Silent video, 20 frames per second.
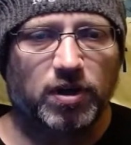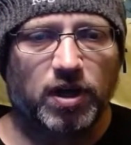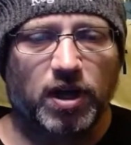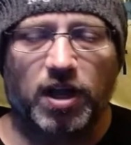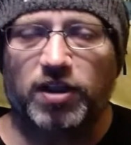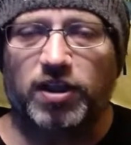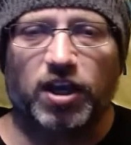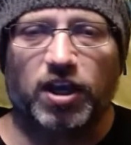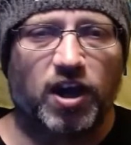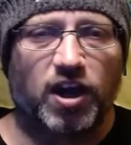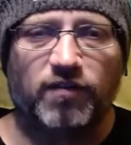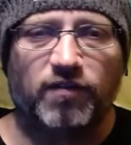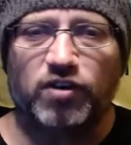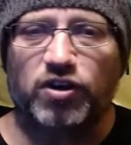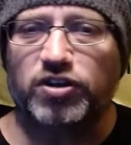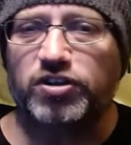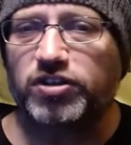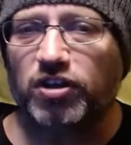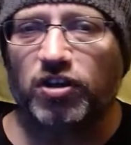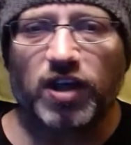And the governor
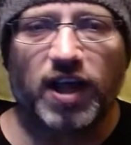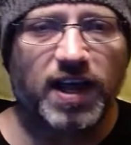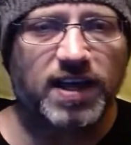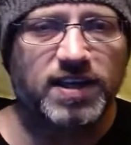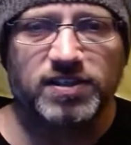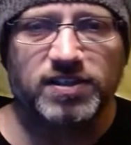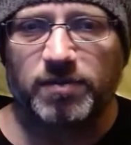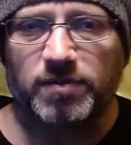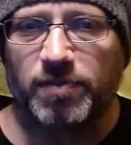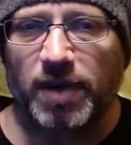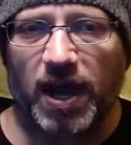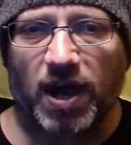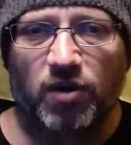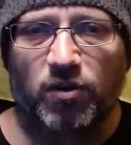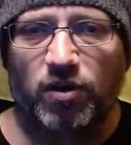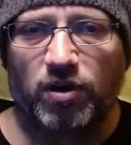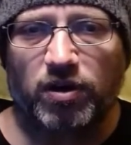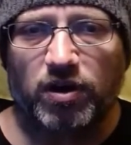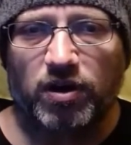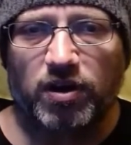still has the
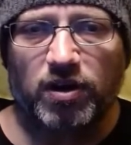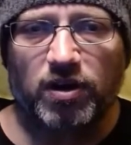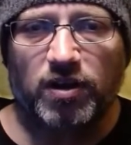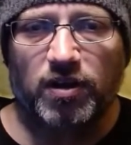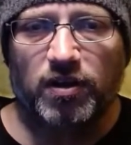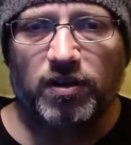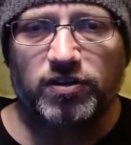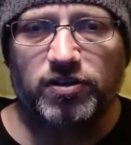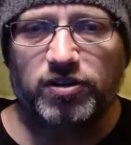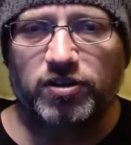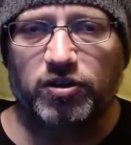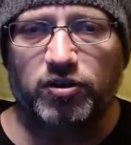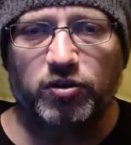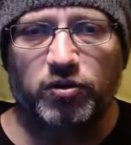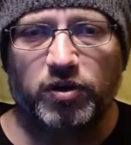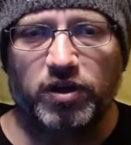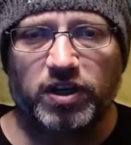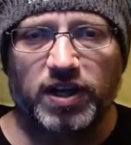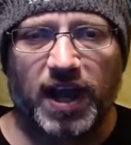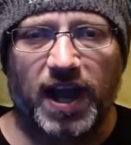power to
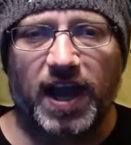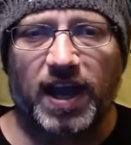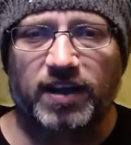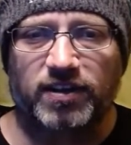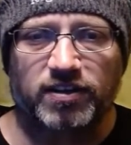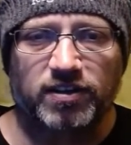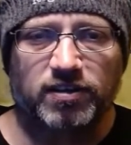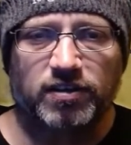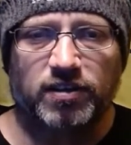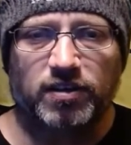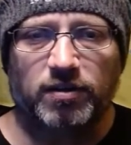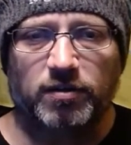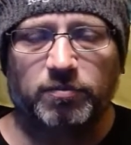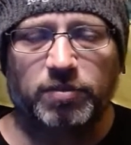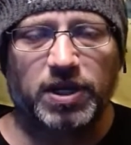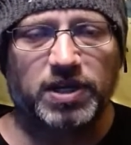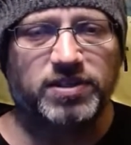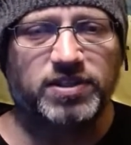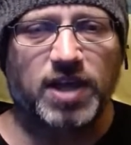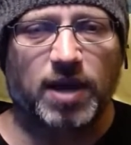enact a
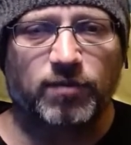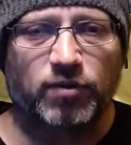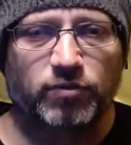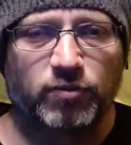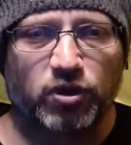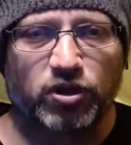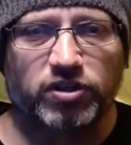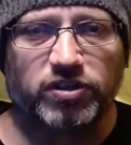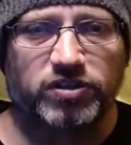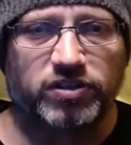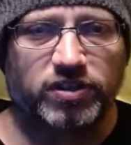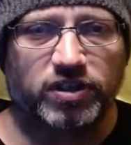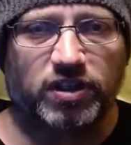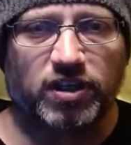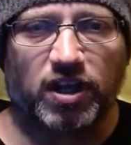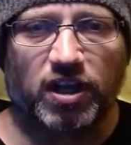peacetime emergency